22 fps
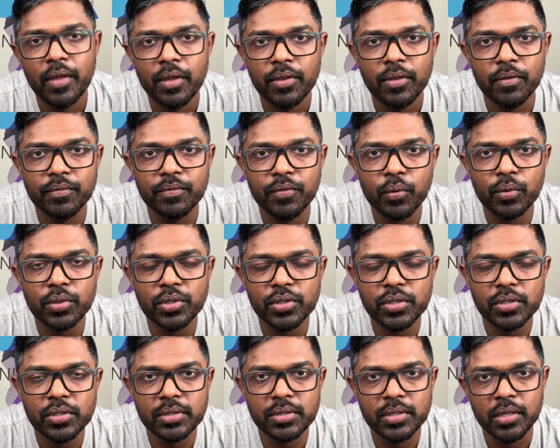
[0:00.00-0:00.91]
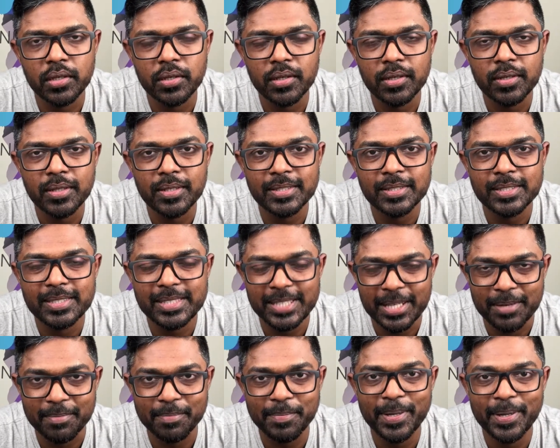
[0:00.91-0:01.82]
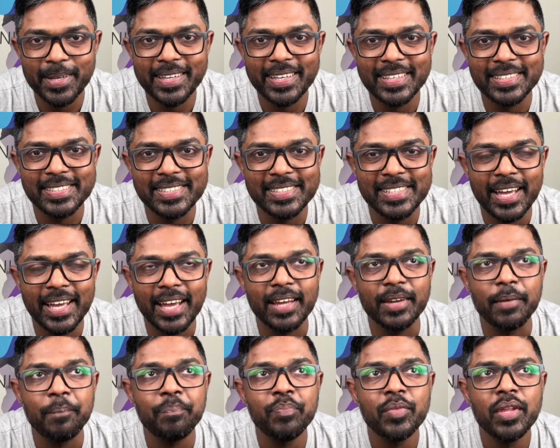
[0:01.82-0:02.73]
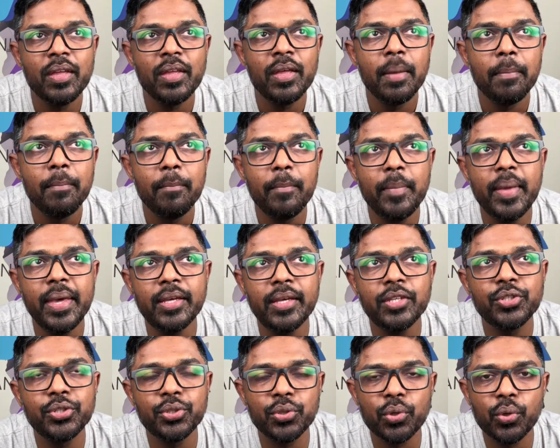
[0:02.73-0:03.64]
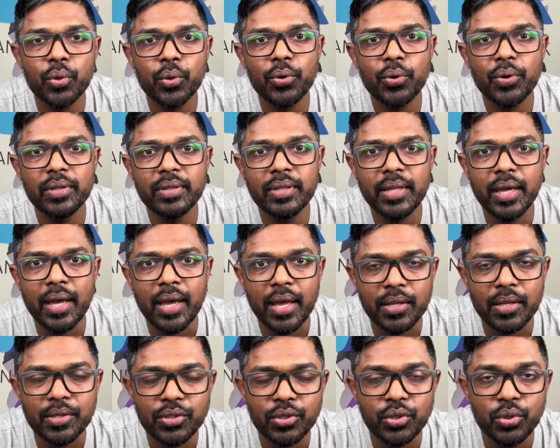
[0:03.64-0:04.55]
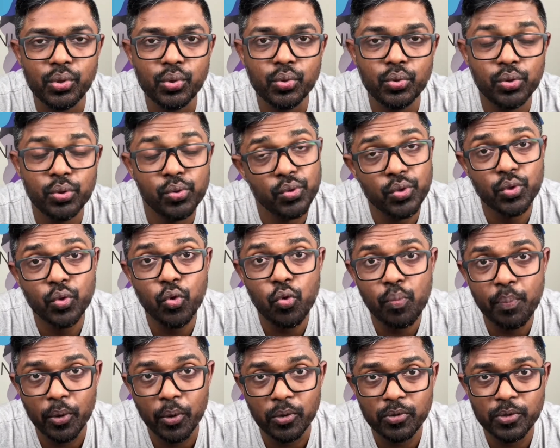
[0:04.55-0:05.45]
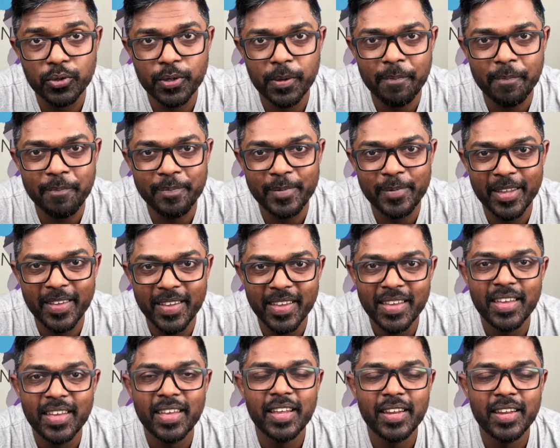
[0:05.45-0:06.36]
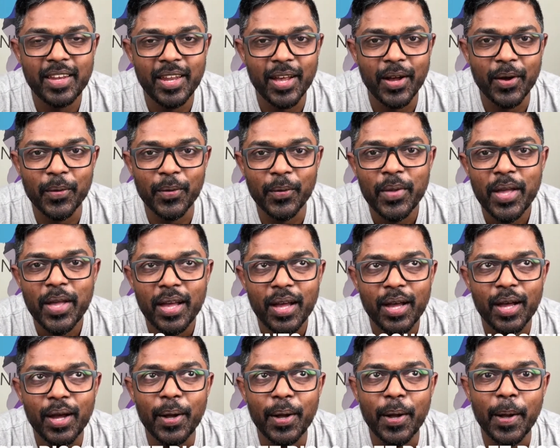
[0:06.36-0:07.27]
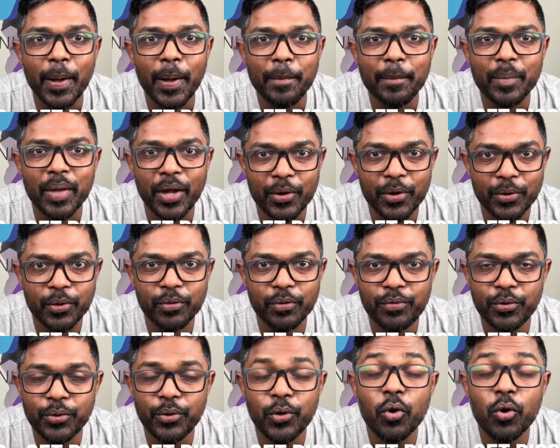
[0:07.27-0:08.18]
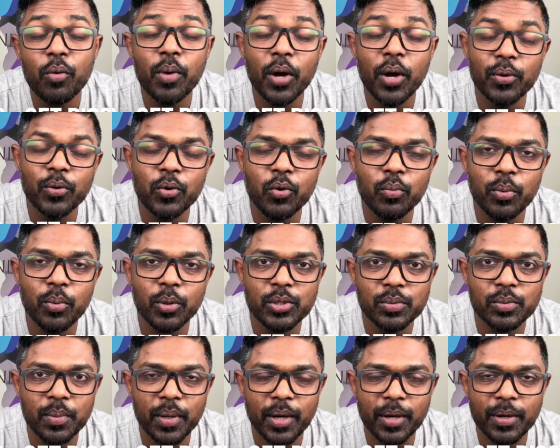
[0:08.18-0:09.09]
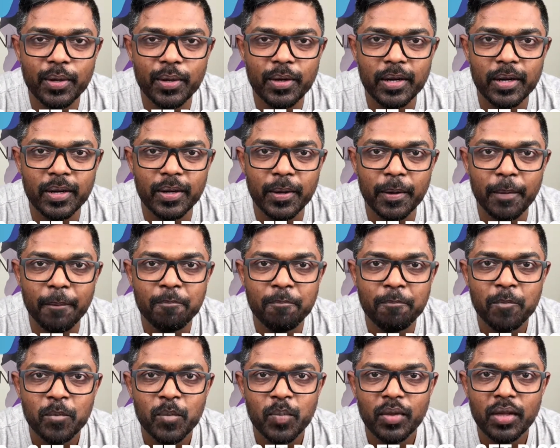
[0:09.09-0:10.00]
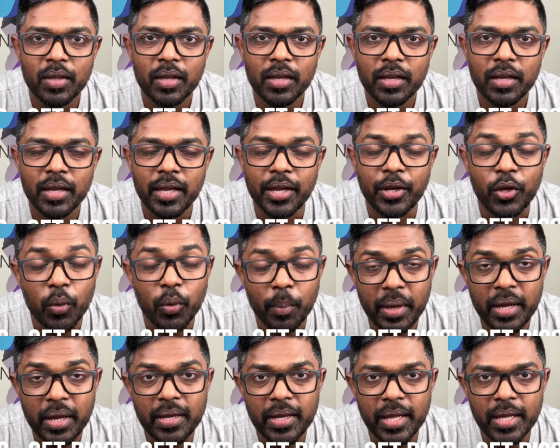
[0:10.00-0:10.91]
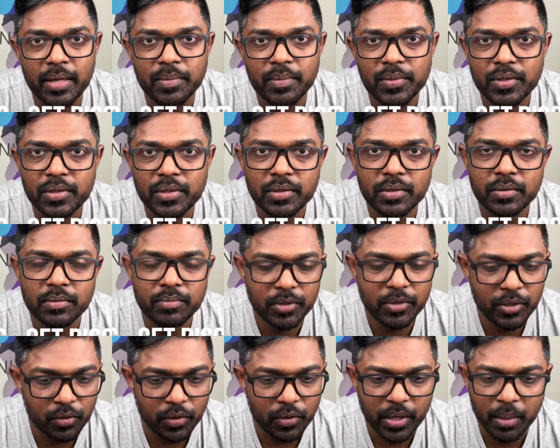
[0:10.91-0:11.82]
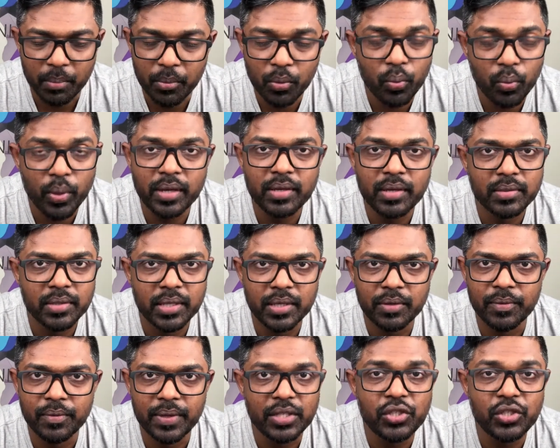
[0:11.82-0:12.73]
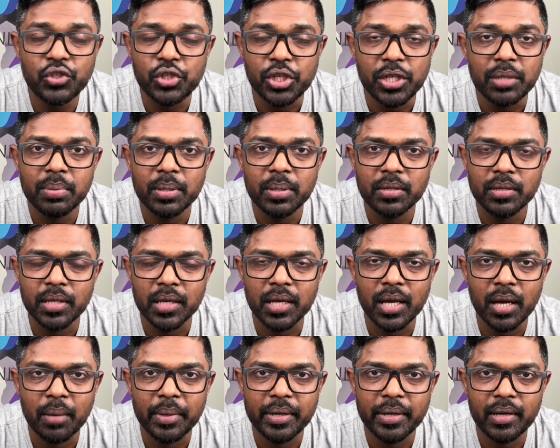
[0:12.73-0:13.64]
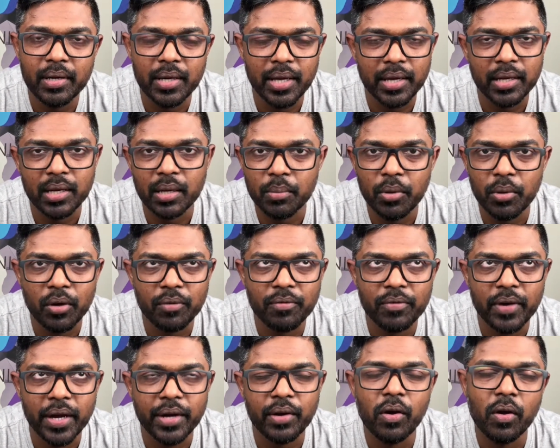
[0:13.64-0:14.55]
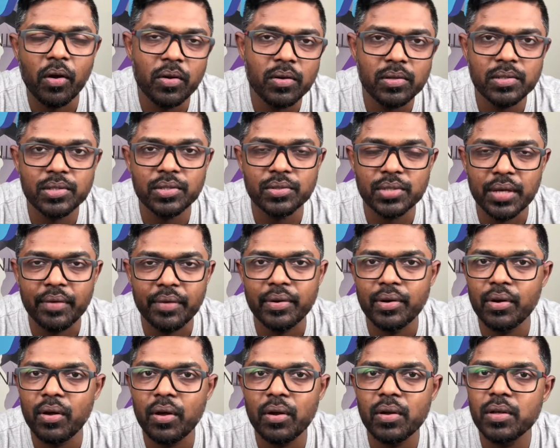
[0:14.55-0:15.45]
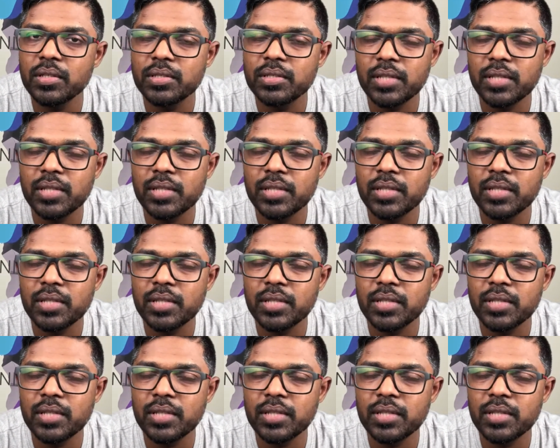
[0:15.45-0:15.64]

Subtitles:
fourth tip is that make sure that you use coupons. Now, I don't know if you know about coupons, but in domain names, number one, they're very cheap. They come at like about $5 or $7